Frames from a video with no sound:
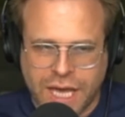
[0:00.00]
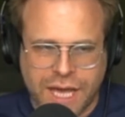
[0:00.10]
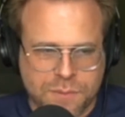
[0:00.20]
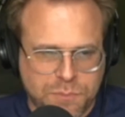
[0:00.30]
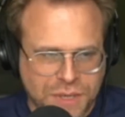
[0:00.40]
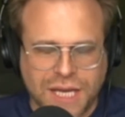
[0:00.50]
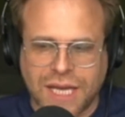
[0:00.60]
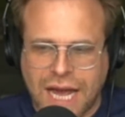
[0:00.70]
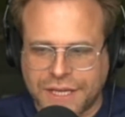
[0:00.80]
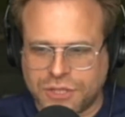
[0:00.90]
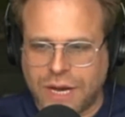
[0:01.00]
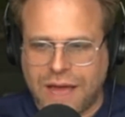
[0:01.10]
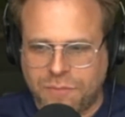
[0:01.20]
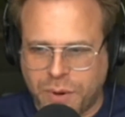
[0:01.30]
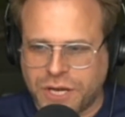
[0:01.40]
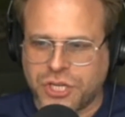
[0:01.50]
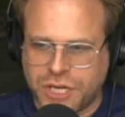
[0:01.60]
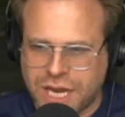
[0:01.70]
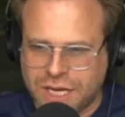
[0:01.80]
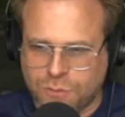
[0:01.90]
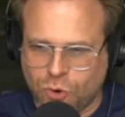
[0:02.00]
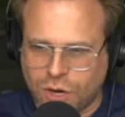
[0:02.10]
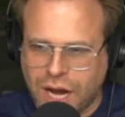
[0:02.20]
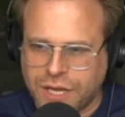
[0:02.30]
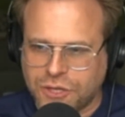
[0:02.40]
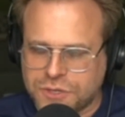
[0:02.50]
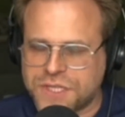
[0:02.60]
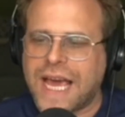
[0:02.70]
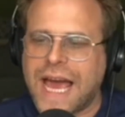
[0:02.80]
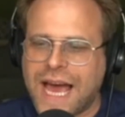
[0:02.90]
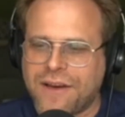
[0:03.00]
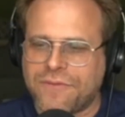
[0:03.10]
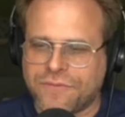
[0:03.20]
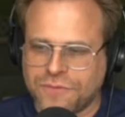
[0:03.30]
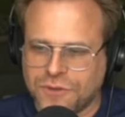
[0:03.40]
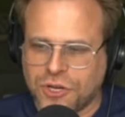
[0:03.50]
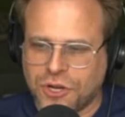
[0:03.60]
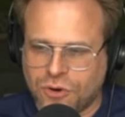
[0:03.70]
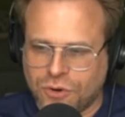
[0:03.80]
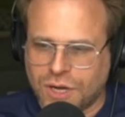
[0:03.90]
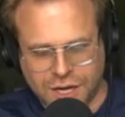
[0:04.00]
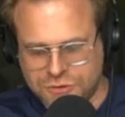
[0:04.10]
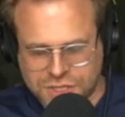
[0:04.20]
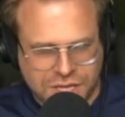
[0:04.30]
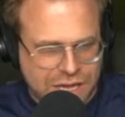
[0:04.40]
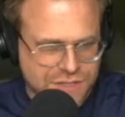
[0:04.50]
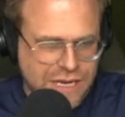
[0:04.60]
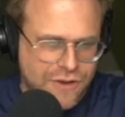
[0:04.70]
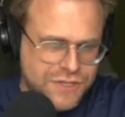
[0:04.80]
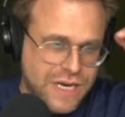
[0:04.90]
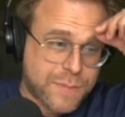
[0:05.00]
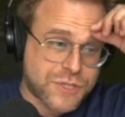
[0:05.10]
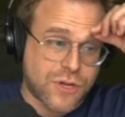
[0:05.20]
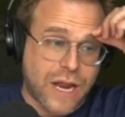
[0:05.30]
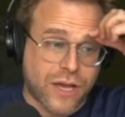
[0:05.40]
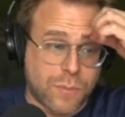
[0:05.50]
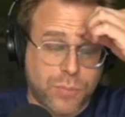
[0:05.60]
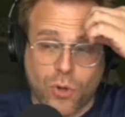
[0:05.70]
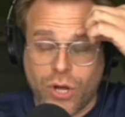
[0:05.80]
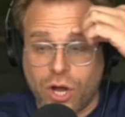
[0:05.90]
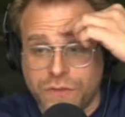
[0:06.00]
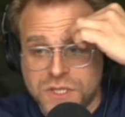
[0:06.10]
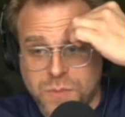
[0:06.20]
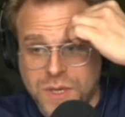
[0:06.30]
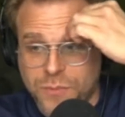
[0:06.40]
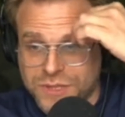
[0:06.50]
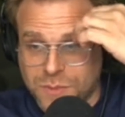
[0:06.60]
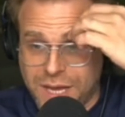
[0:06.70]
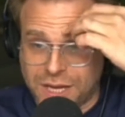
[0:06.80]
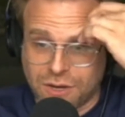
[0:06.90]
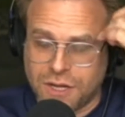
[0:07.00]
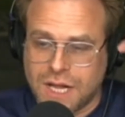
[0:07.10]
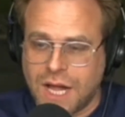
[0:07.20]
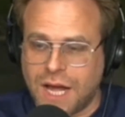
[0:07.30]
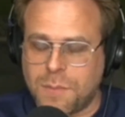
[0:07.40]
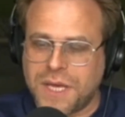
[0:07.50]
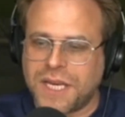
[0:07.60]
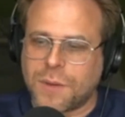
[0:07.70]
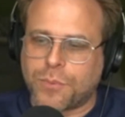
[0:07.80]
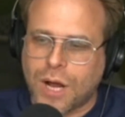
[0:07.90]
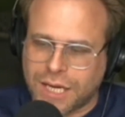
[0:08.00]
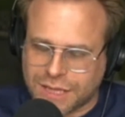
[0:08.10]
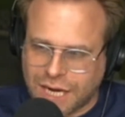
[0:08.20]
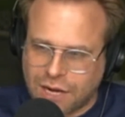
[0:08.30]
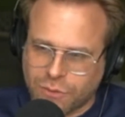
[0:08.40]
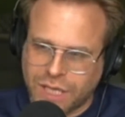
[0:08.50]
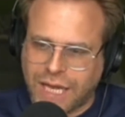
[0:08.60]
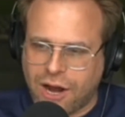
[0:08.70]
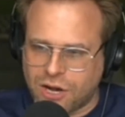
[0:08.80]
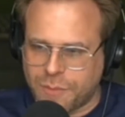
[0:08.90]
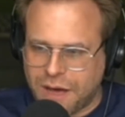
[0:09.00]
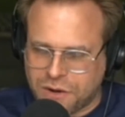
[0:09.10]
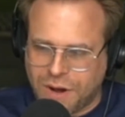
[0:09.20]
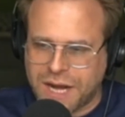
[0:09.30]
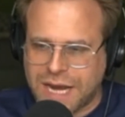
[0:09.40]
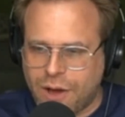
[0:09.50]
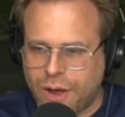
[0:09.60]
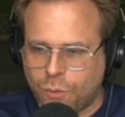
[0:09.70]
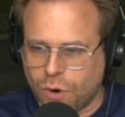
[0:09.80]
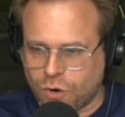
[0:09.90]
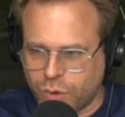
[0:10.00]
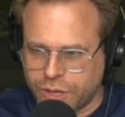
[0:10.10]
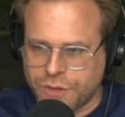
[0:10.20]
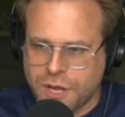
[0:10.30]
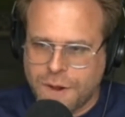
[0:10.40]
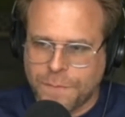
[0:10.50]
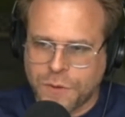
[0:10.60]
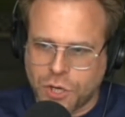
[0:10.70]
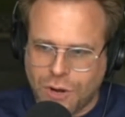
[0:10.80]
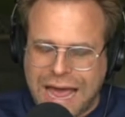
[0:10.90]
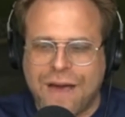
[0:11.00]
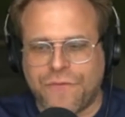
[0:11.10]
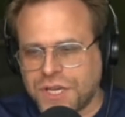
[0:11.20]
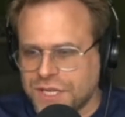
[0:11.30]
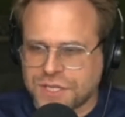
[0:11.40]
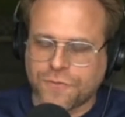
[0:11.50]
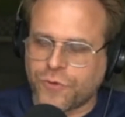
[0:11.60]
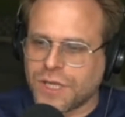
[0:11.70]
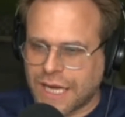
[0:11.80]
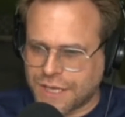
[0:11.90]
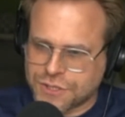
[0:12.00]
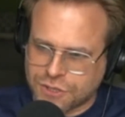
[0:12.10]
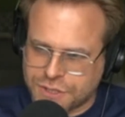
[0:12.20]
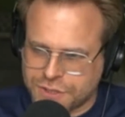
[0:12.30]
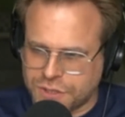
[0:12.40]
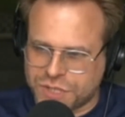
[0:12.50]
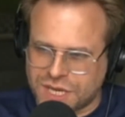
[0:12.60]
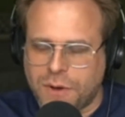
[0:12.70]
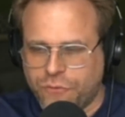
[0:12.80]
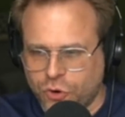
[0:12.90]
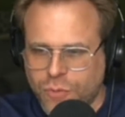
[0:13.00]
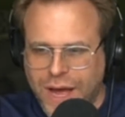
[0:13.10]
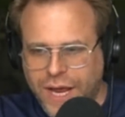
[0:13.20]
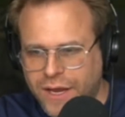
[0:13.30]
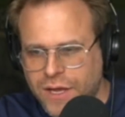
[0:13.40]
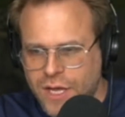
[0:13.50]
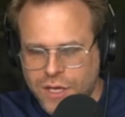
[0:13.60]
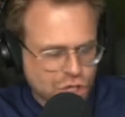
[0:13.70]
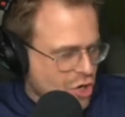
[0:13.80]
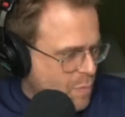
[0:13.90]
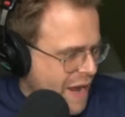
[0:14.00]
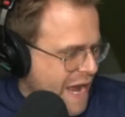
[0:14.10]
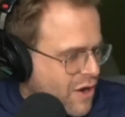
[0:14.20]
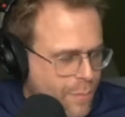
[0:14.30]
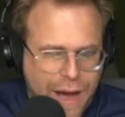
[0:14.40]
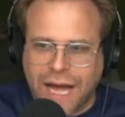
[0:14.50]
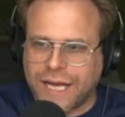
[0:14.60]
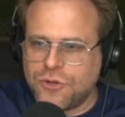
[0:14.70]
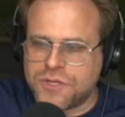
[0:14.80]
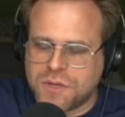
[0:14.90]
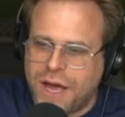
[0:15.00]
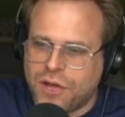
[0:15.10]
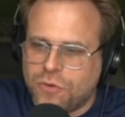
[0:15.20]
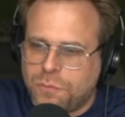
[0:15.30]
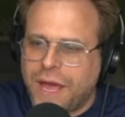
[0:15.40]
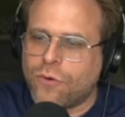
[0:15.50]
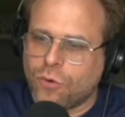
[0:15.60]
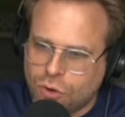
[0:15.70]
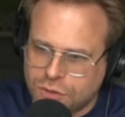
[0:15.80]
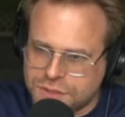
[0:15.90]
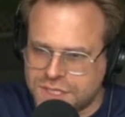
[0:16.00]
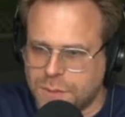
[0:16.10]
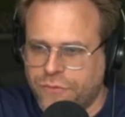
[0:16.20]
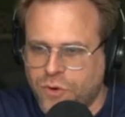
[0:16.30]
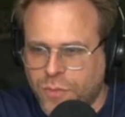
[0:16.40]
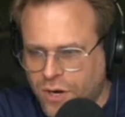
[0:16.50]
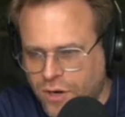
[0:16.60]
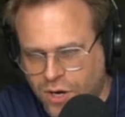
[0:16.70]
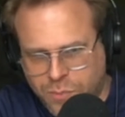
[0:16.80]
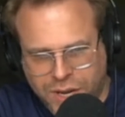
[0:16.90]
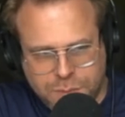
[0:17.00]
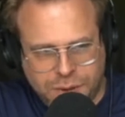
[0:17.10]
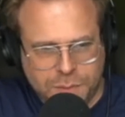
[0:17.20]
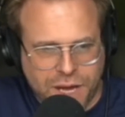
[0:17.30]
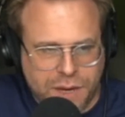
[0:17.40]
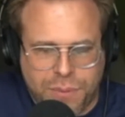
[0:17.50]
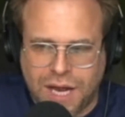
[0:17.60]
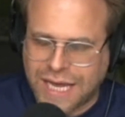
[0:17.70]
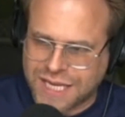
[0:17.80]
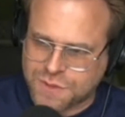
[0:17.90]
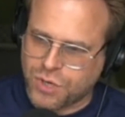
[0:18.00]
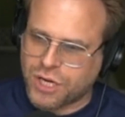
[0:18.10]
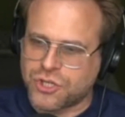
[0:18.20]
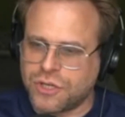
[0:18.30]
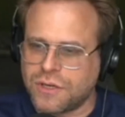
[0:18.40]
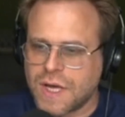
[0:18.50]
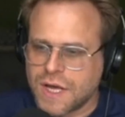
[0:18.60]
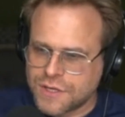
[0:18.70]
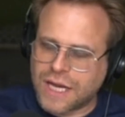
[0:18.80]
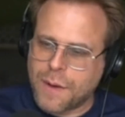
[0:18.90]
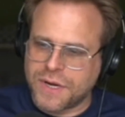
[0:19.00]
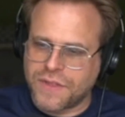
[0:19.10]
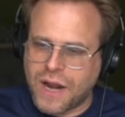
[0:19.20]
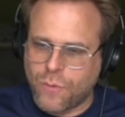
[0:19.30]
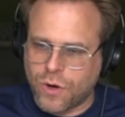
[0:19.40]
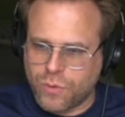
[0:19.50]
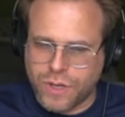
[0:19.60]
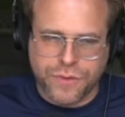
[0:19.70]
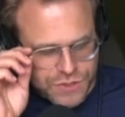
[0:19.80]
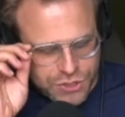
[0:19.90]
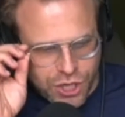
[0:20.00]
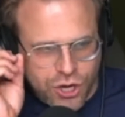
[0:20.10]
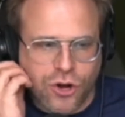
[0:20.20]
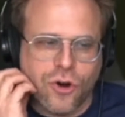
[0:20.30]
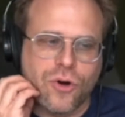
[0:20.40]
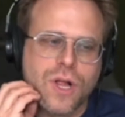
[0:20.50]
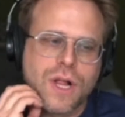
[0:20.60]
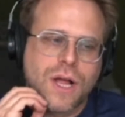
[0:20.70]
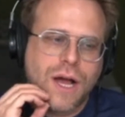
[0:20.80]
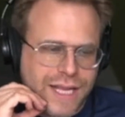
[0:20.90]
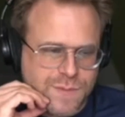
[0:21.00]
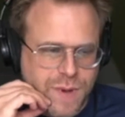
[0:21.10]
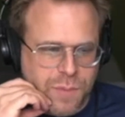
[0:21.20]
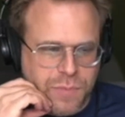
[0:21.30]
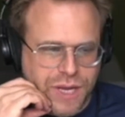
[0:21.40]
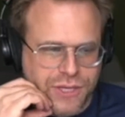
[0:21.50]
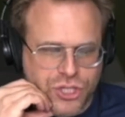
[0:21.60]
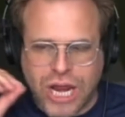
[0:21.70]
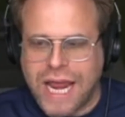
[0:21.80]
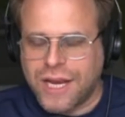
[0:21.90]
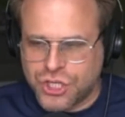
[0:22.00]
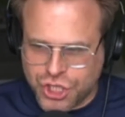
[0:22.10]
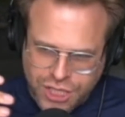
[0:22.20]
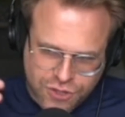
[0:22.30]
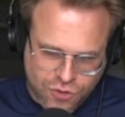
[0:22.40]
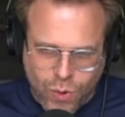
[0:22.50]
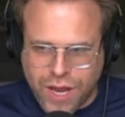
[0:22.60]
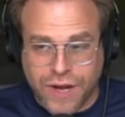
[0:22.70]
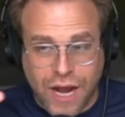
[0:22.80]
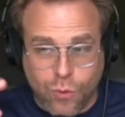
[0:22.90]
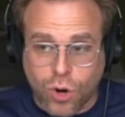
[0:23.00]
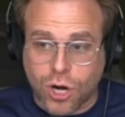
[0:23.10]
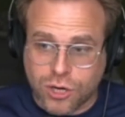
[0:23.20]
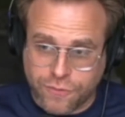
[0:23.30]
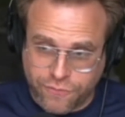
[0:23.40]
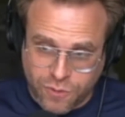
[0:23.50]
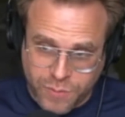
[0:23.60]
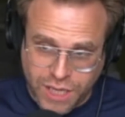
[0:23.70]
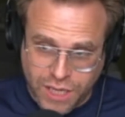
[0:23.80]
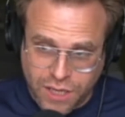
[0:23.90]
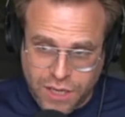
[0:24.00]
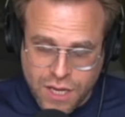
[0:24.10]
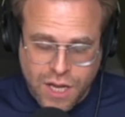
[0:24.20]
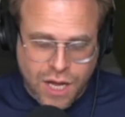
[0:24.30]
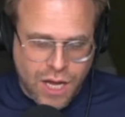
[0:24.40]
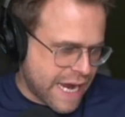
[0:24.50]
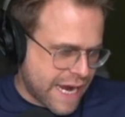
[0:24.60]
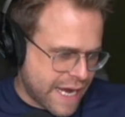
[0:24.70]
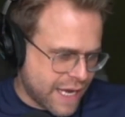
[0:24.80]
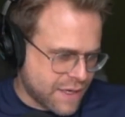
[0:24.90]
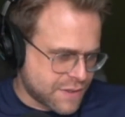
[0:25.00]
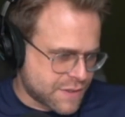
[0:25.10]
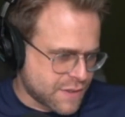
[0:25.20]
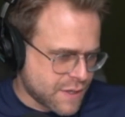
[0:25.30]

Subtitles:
And B, I don't have budget anymore. I used to have, hundreds of thousands of dollars an episode. I could employ all these people to make a media product that I really cared about. And right now I work with, half a dozen freelancers, some of whom I, pay out of pocket using my own payroll, and some of whom are paid by my podcast production company that I work with. So it's been a big change in the way that I work for me. And,